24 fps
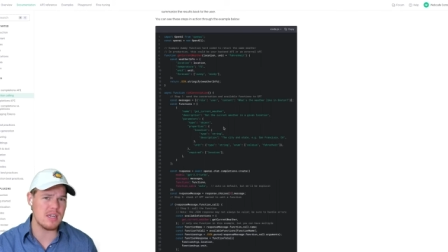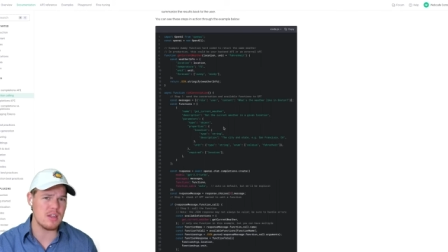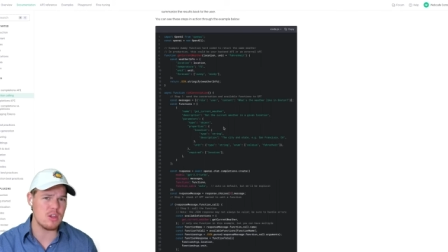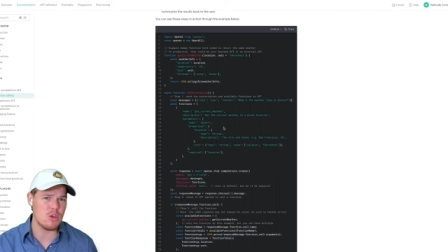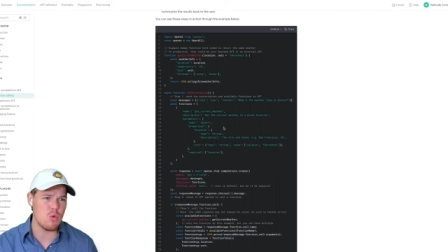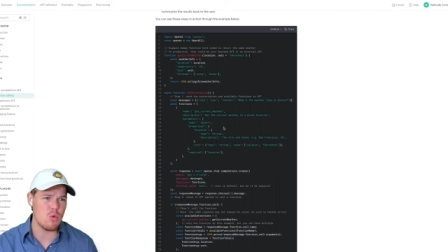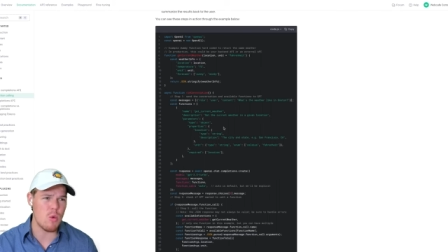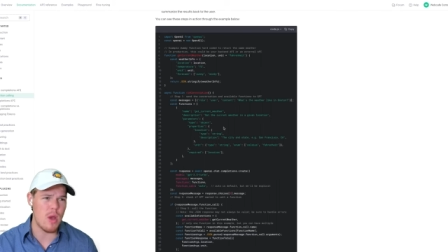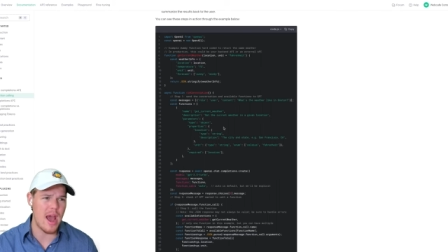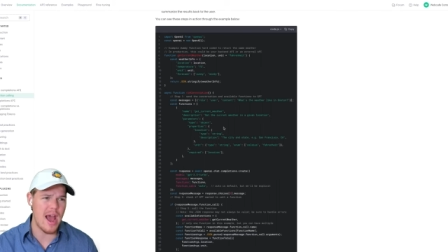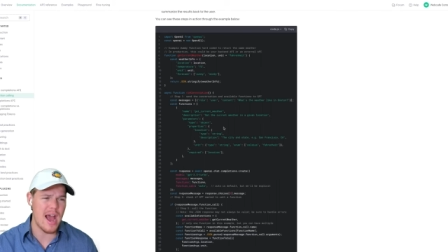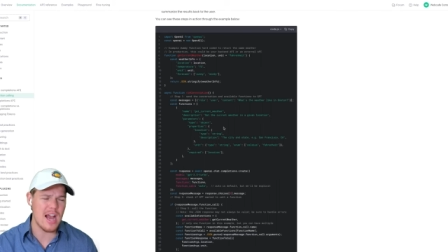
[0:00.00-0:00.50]

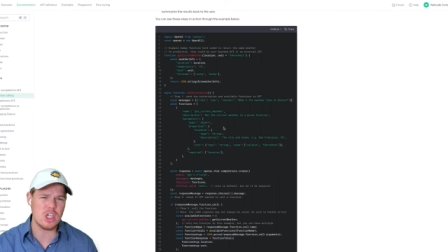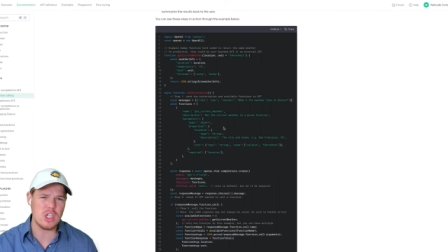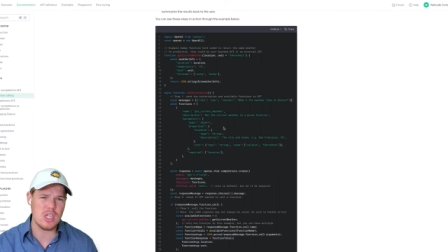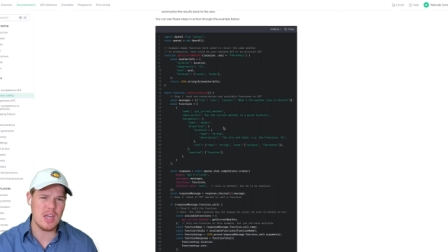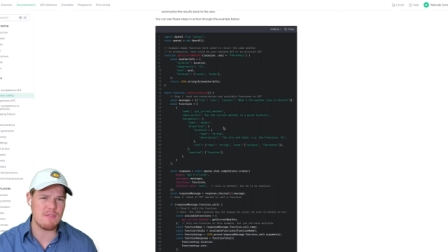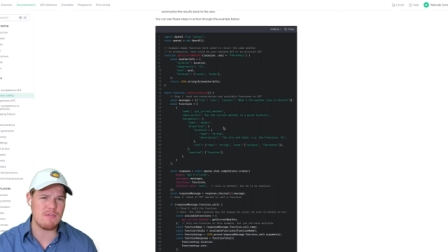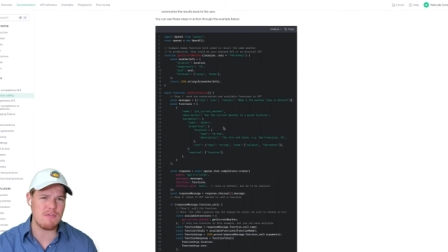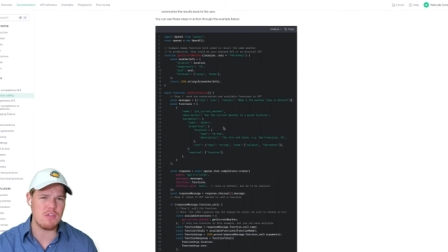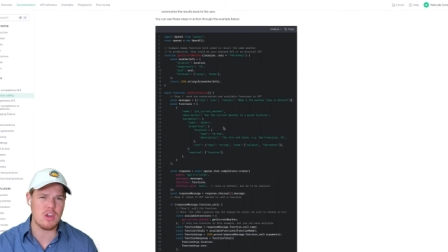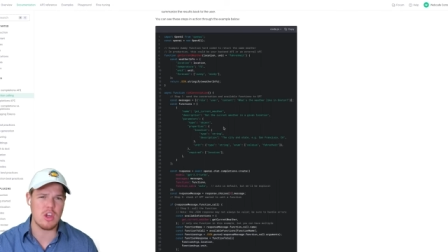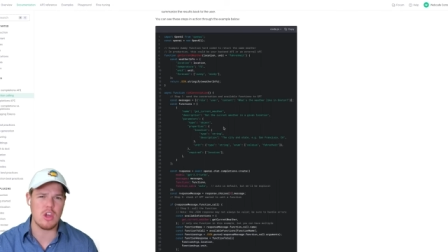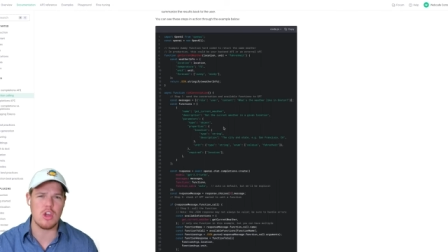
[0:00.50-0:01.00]
you actually
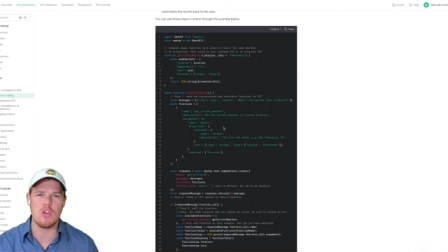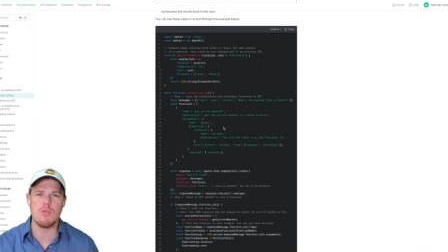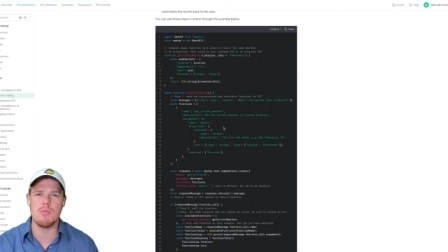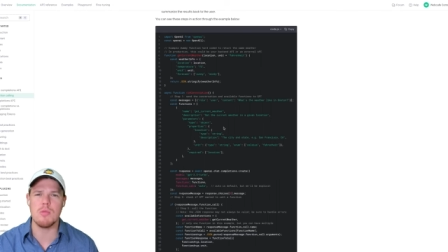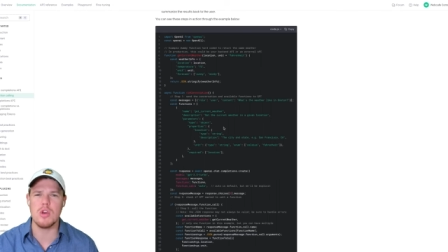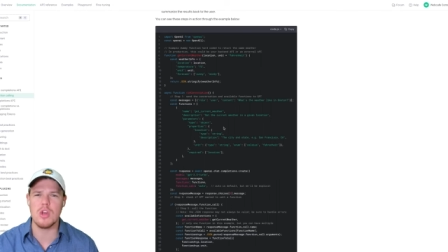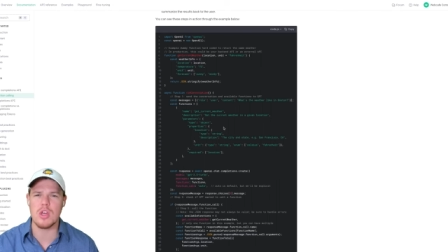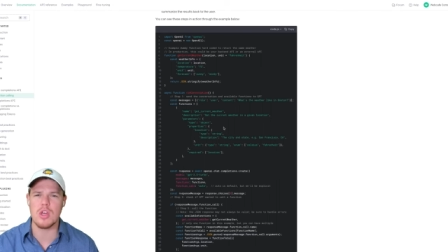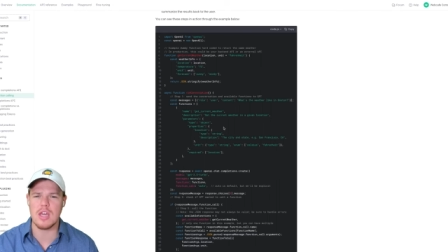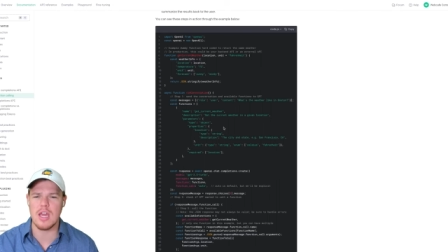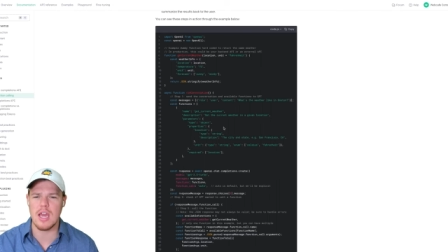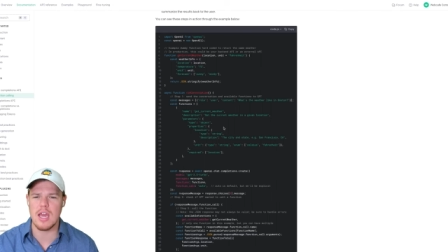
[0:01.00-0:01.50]
have to
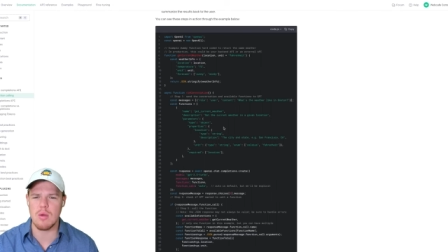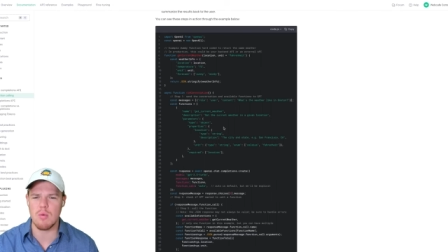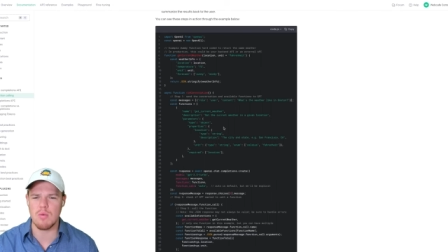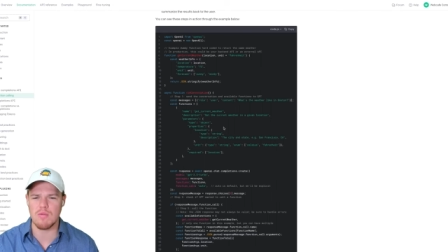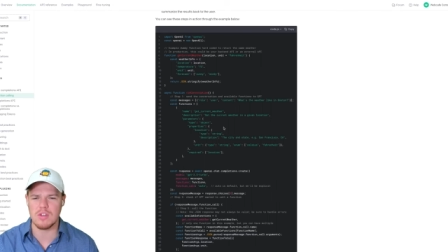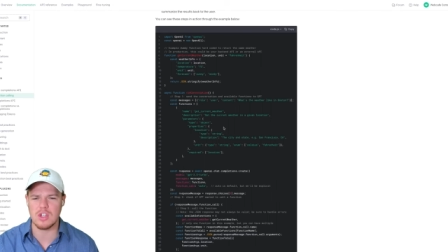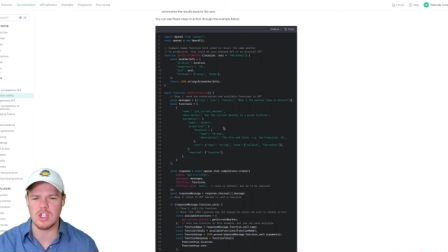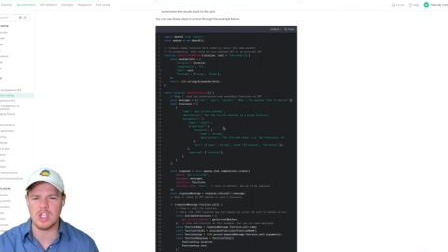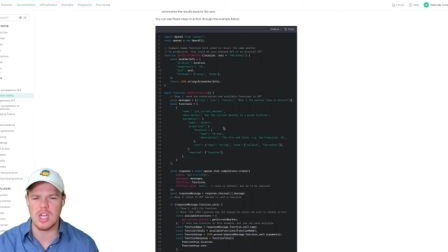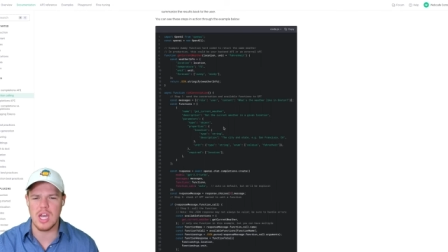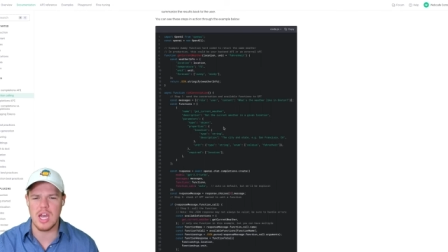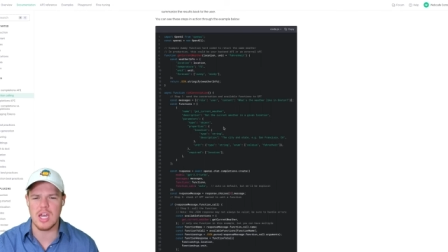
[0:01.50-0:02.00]
communicate with
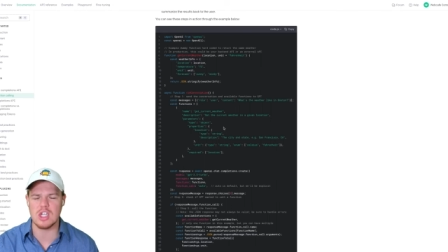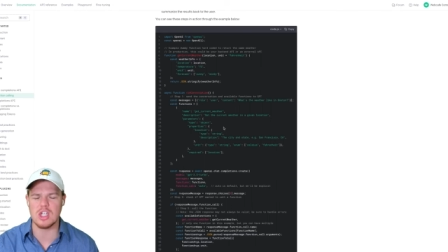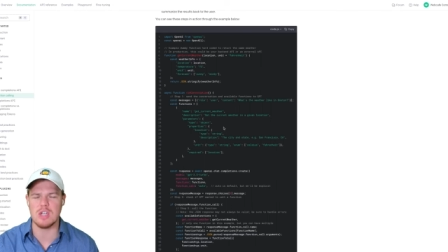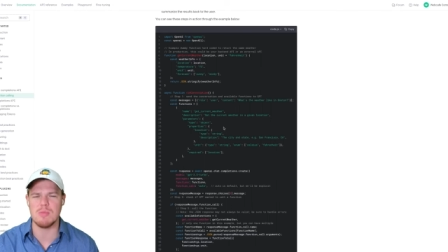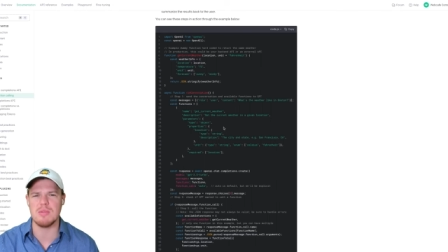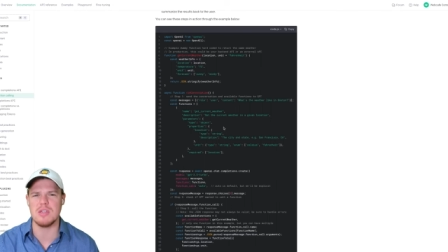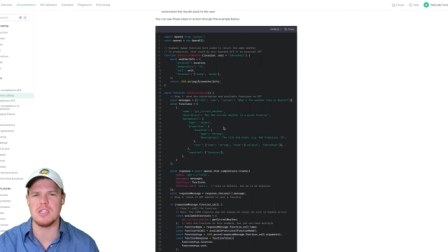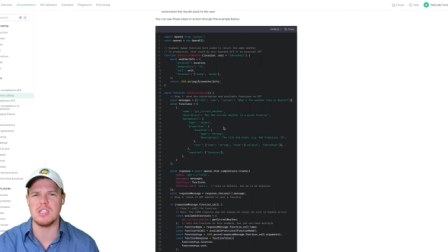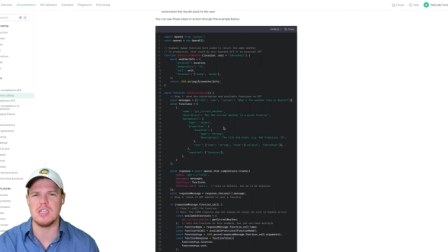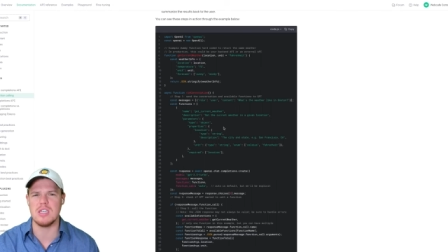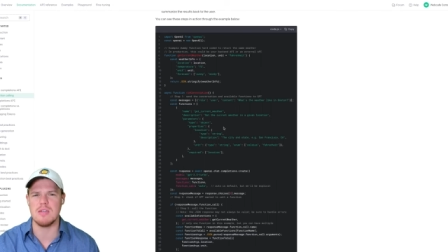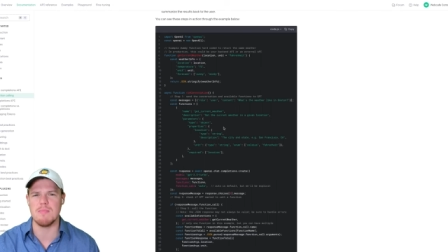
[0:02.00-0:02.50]
the
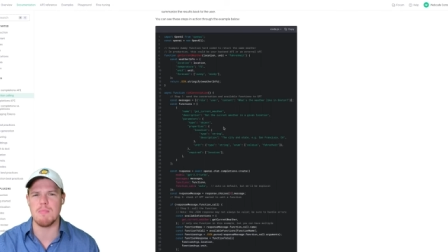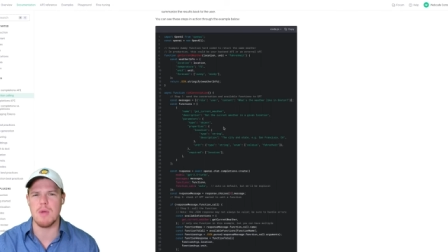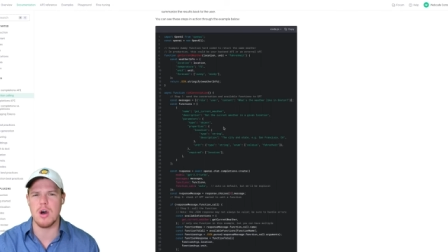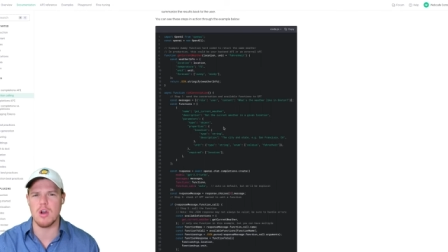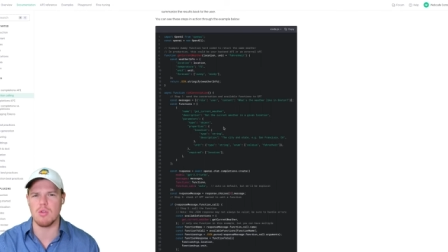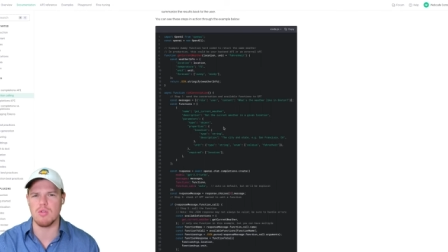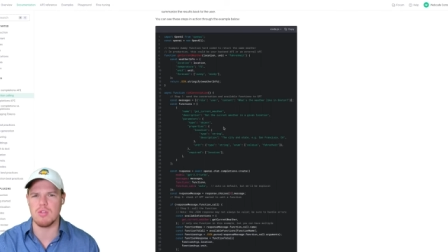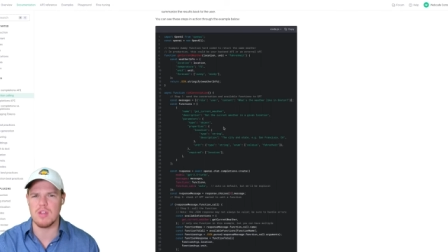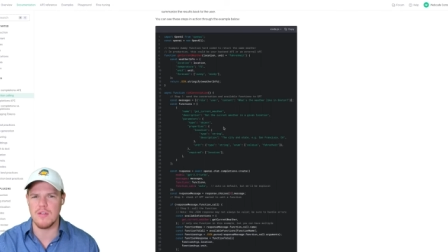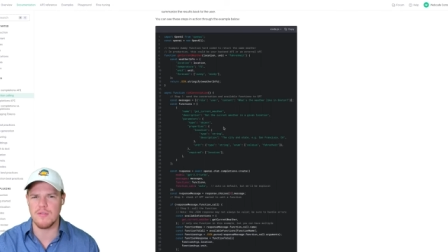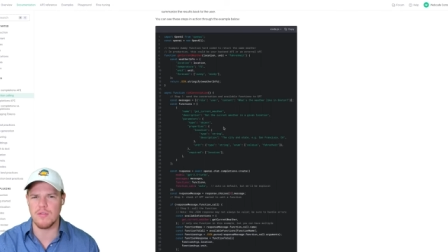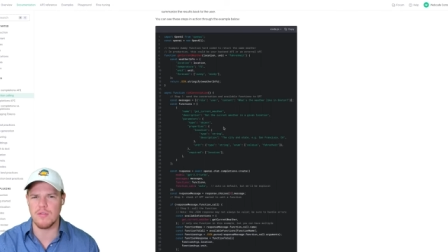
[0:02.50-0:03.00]
ChatGPT model
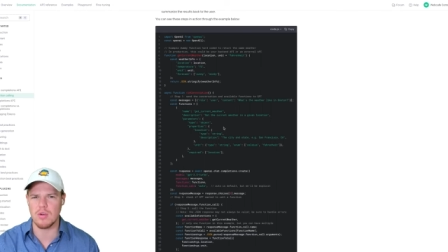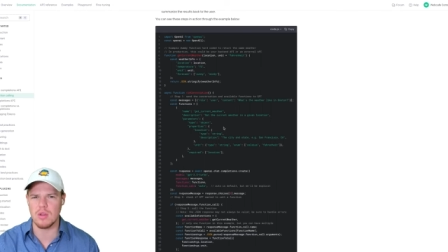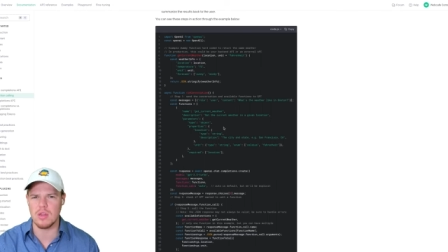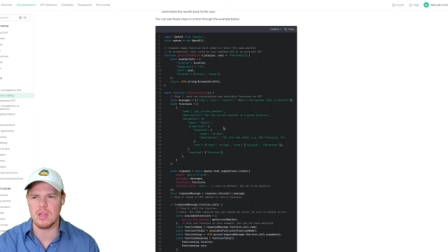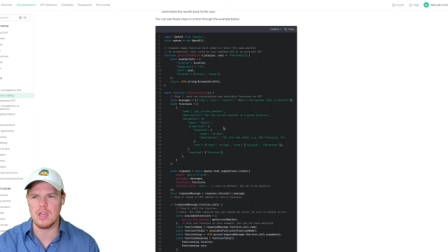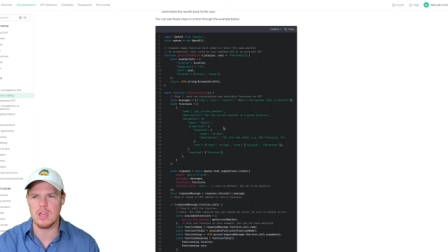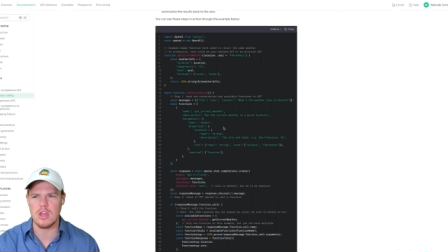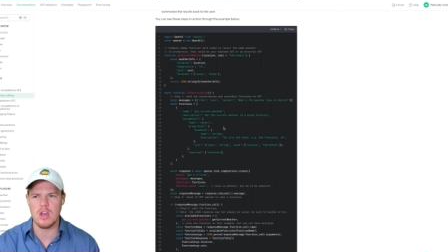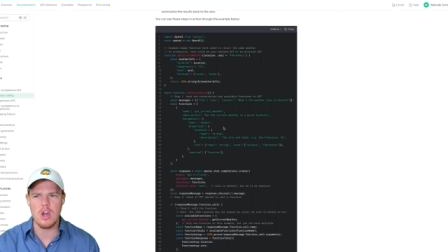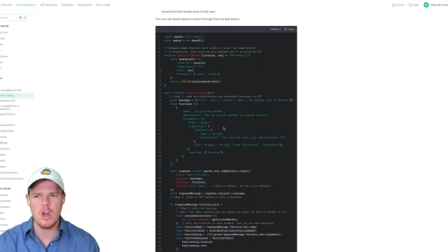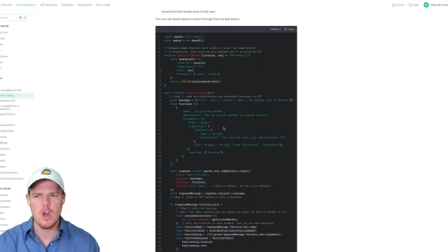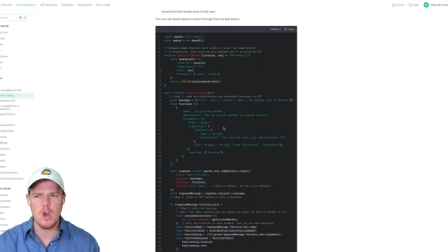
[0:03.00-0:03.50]

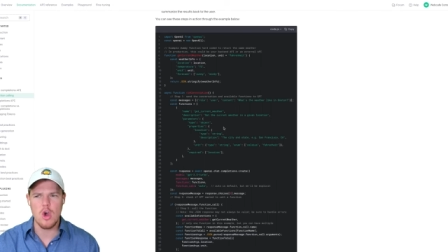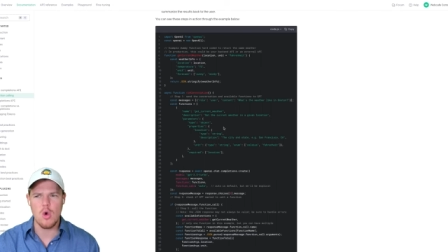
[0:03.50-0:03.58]
differently,